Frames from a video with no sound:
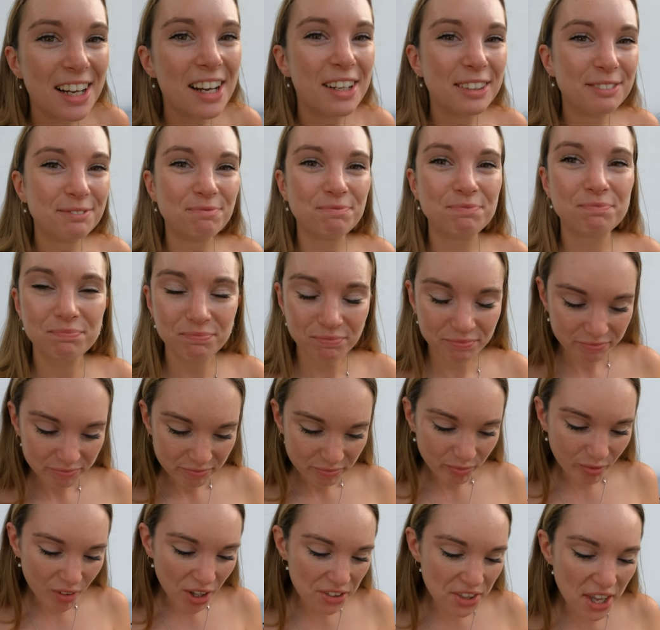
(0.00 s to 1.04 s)
Oh, they're hot.
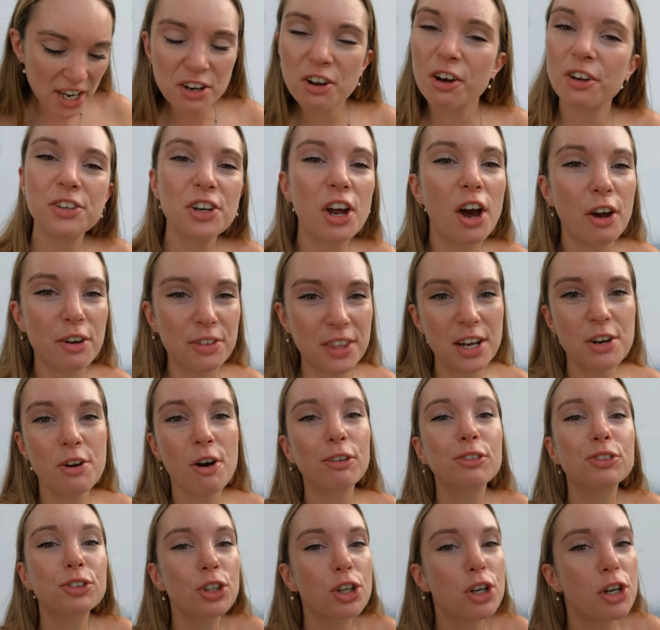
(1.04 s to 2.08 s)
they're not, no, they're
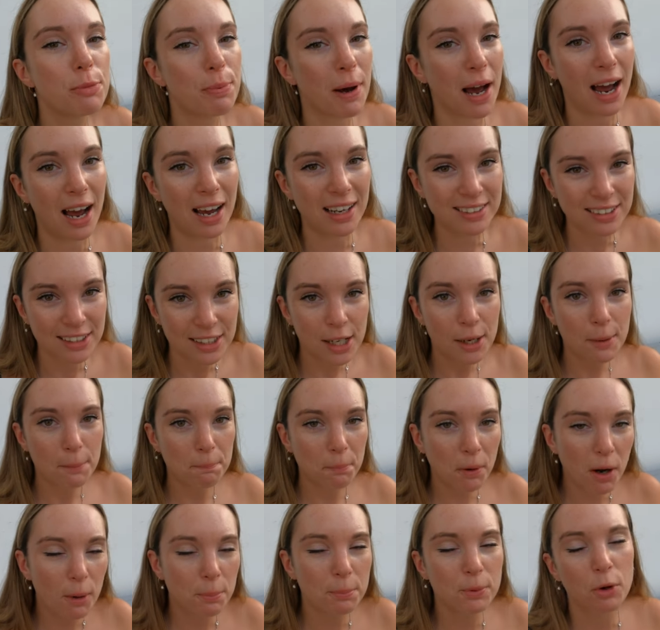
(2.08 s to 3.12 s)
not too bad.
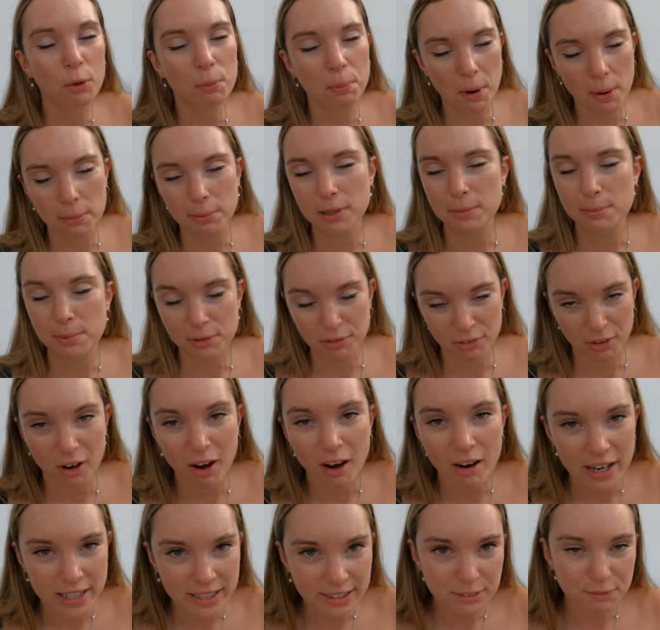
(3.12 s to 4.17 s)
Bob, you'll probably be
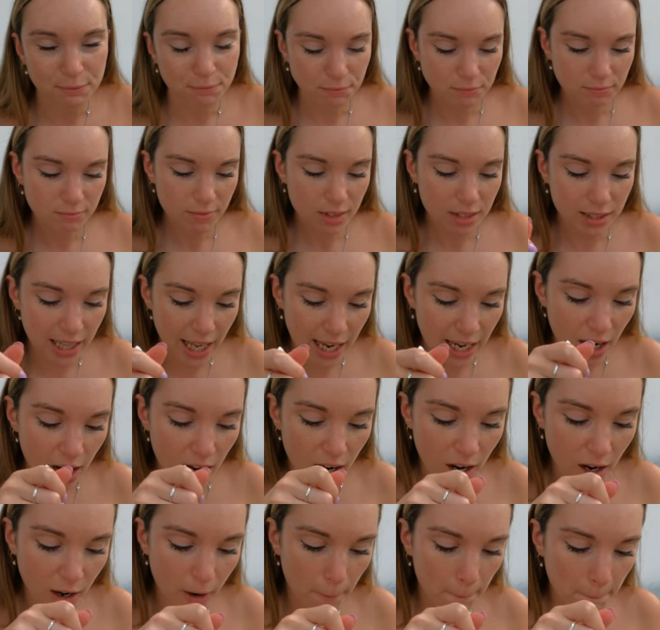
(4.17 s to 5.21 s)
fine. They
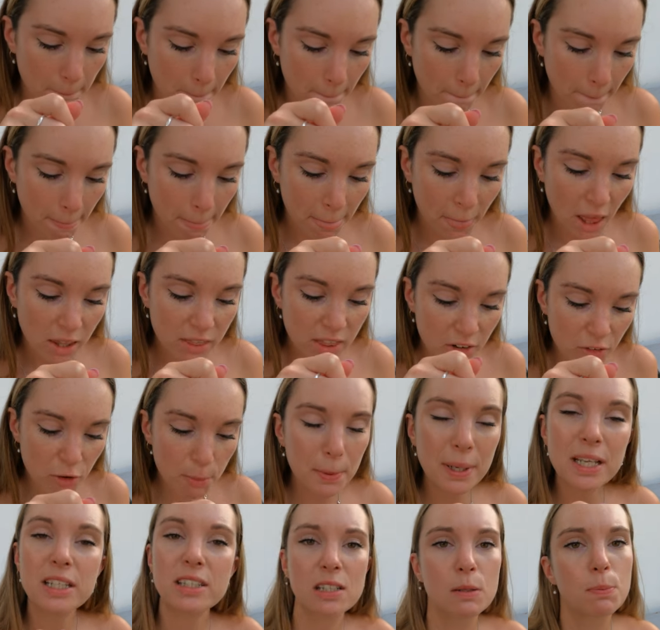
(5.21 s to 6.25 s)
are, they're a
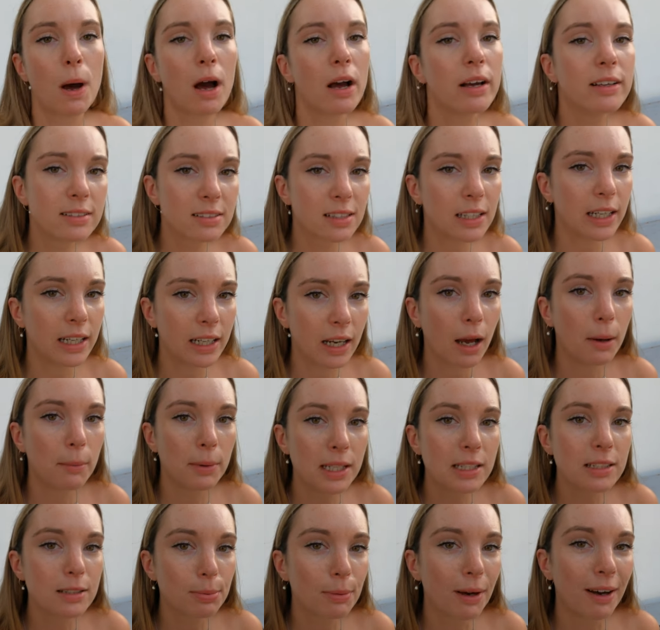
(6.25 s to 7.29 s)
bit spicy, a
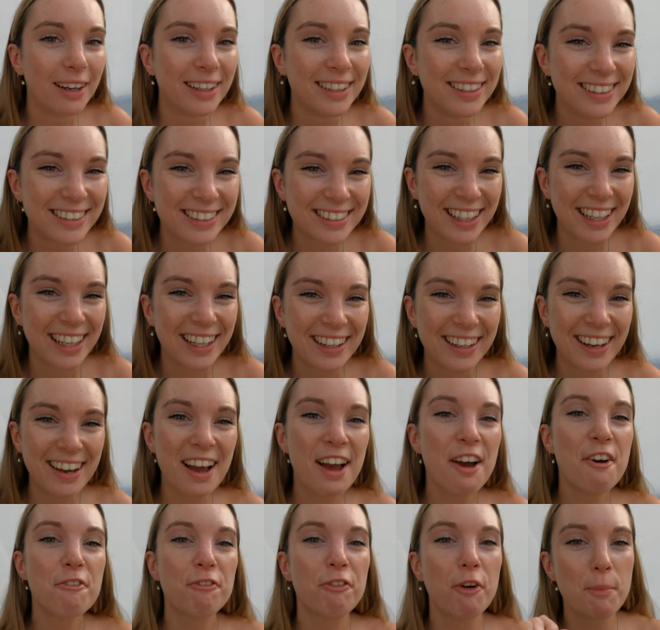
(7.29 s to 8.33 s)
bit spicy
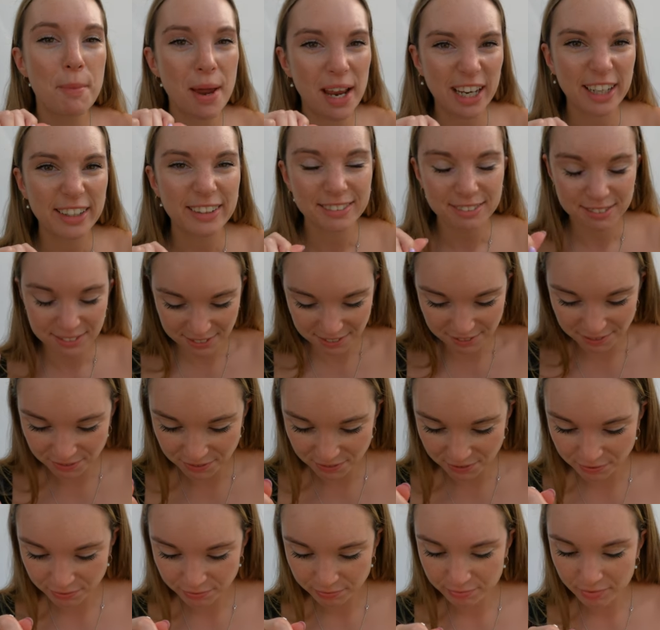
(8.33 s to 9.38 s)
for me. But they're
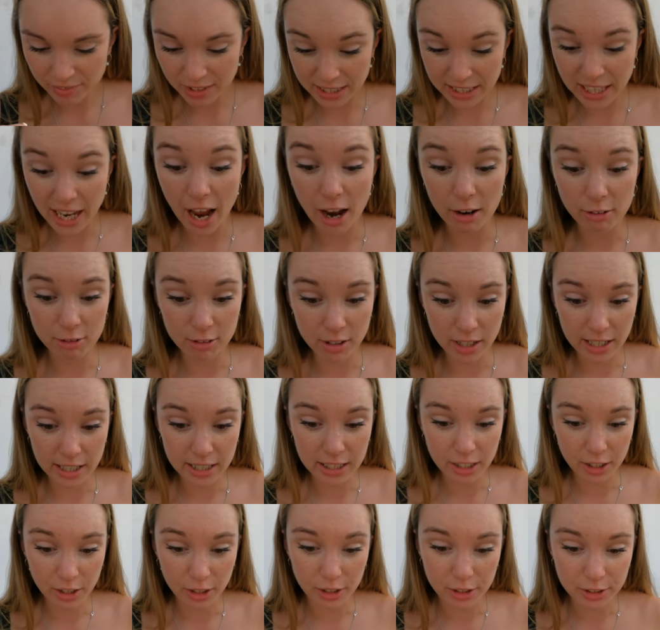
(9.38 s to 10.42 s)
good. Yeah,
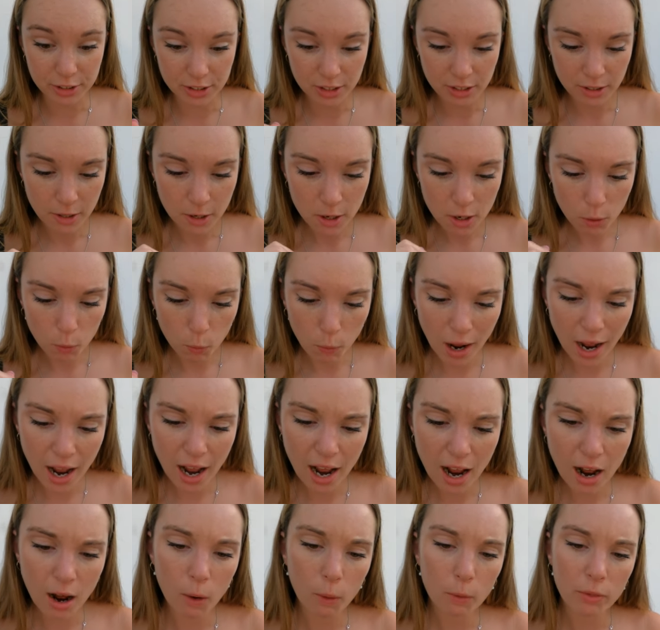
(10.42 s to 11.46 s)
really good.
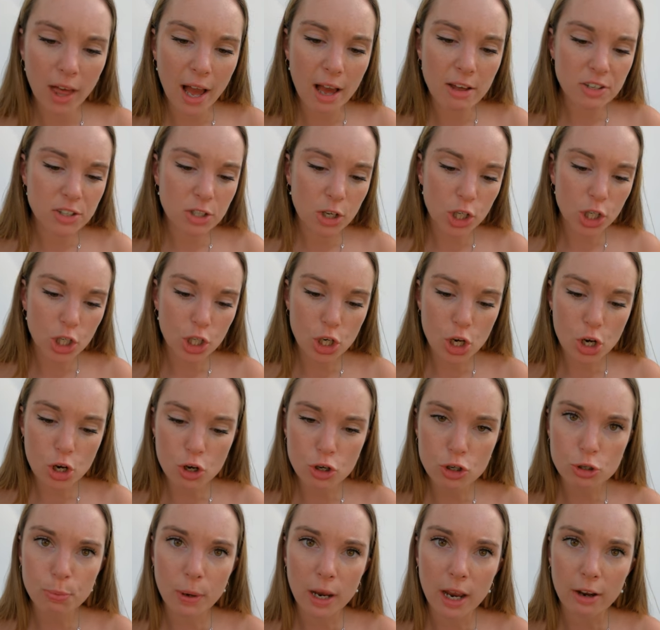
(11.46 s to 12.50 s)
Wow, that's a
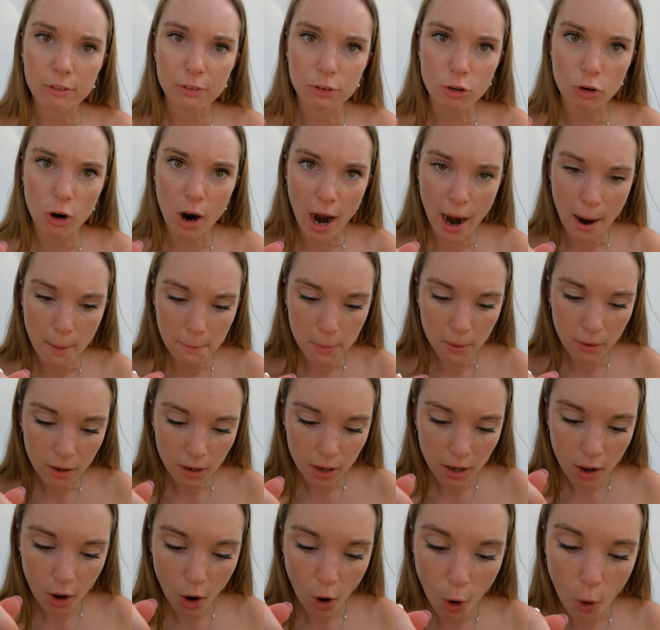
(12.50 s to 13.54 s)
huge bit of crab.
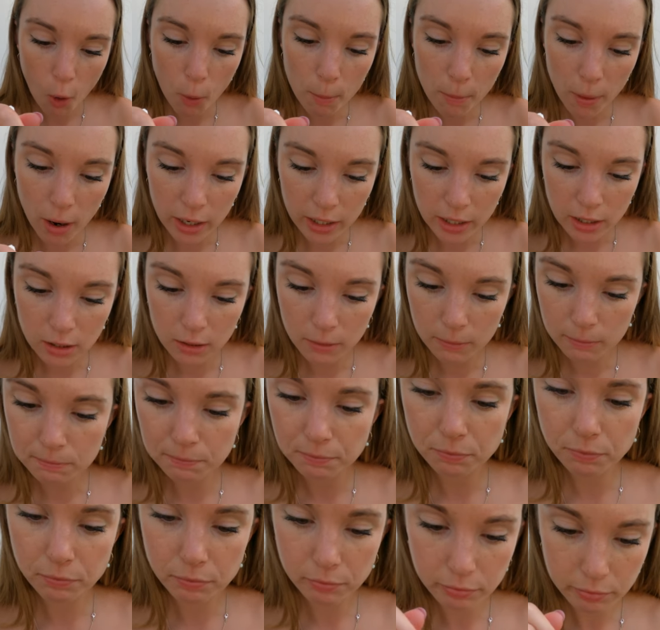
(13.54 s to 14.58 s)
Oh, oh there's... Oh
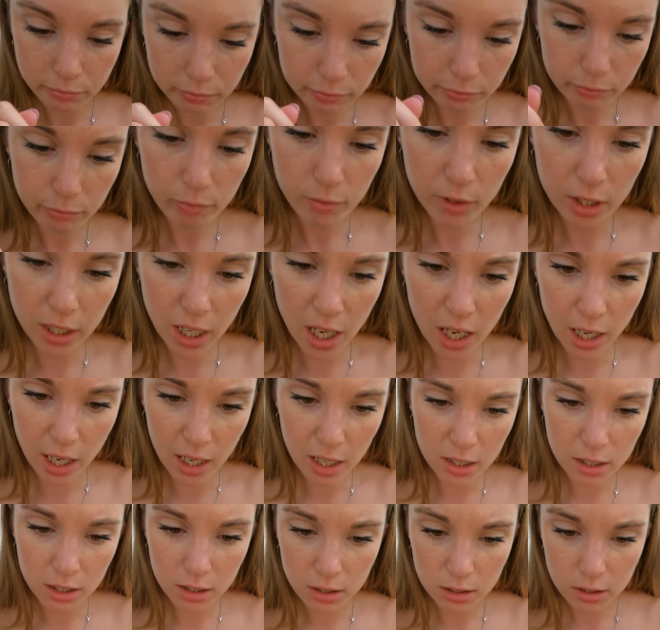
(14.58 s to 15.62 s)

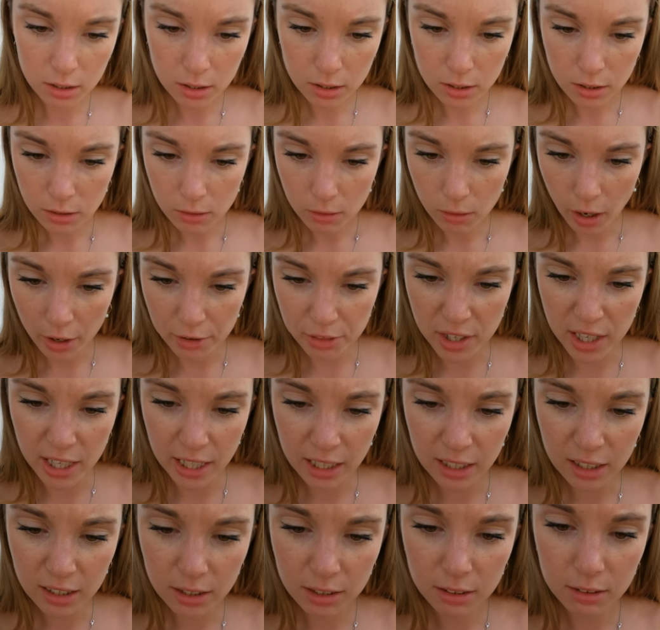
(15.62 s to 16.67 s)
yeah, I
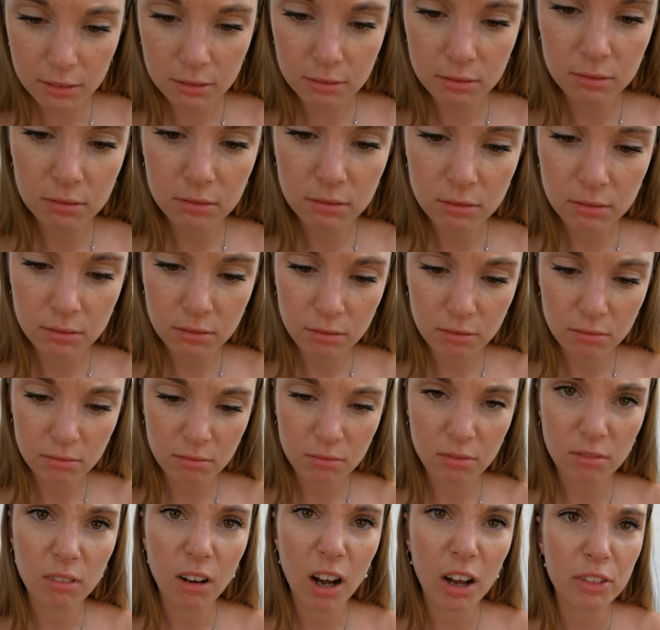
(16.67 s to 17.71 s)
think.
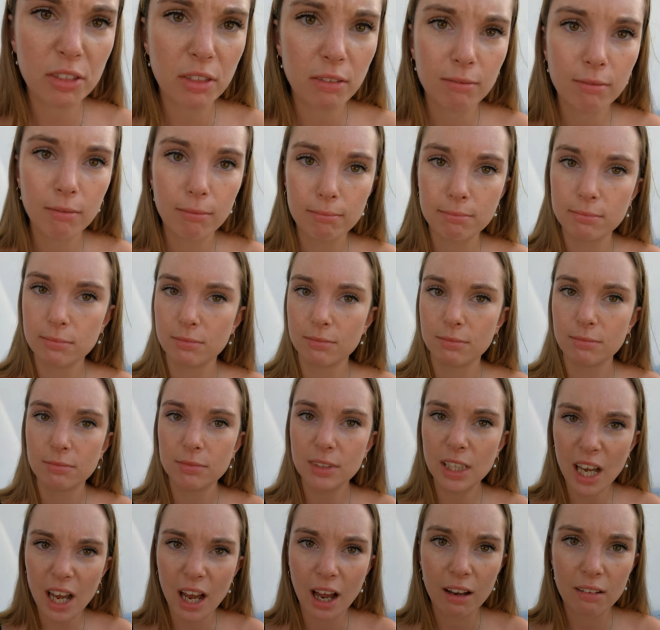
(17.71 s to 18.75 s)
I
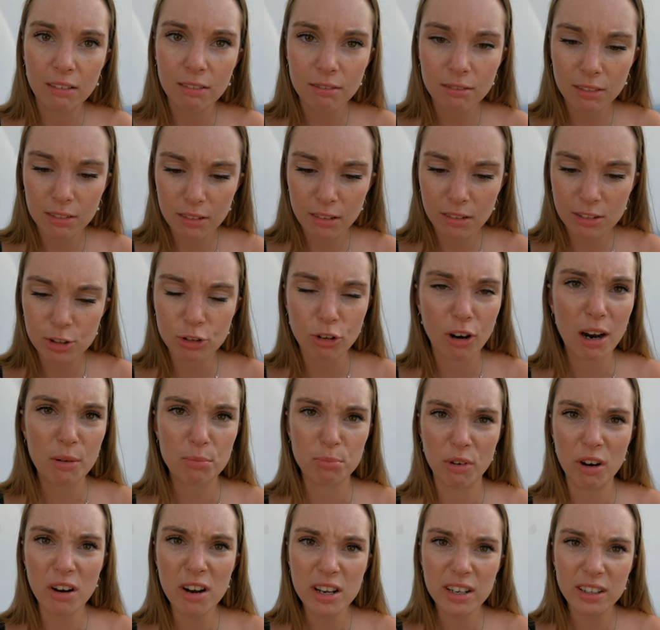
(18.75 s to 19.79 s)
th yeah, it's
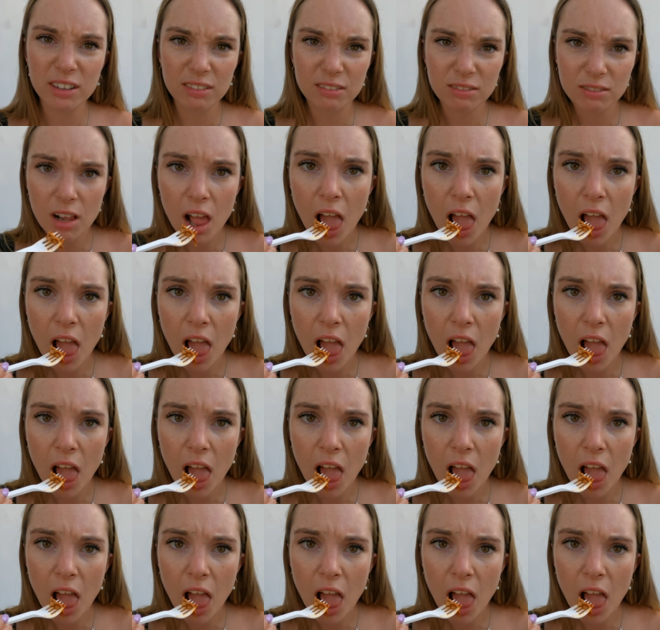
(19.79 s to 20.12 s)
crab, right?